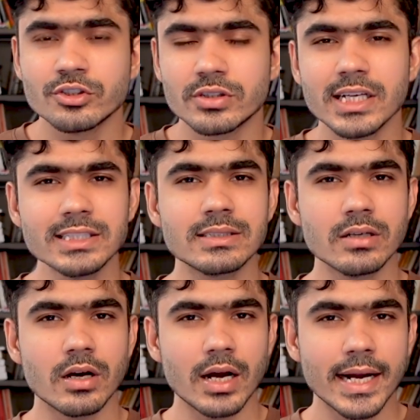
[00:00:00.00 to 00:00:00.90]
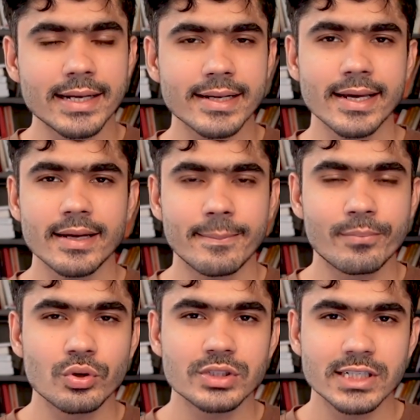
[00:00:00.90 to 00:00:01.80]
So this entire
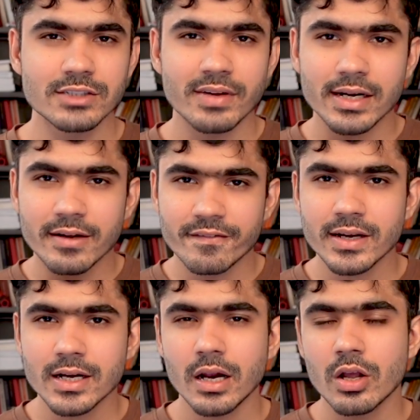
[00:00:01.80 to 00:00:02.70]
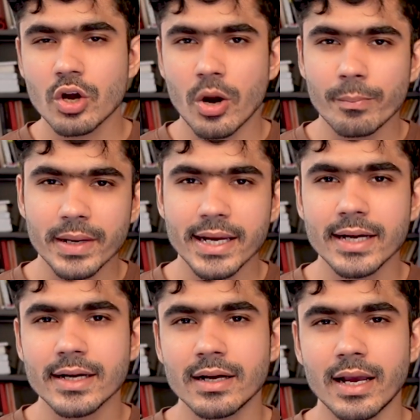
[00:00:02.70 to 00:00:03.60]
approach is very difficult,
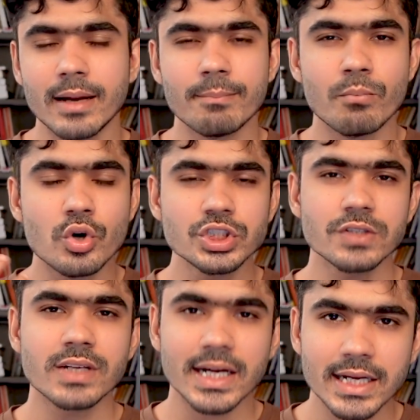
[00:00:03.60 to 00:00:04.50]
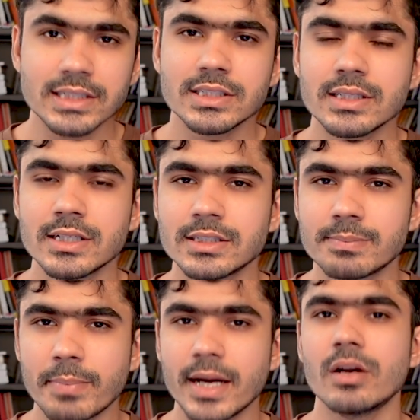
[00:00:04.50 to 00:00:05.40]
complicated, and most of the data engineers
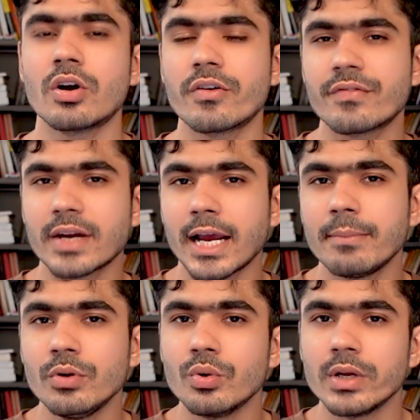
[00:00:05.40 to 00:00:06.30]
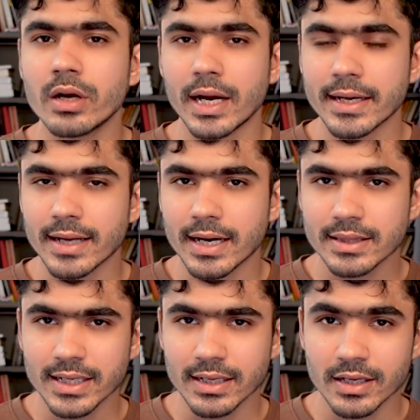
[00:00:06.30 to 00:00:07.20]
spend a lot of time doing entire
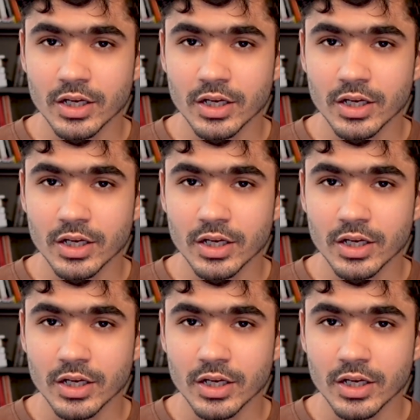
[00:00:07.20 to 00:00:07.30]
thing.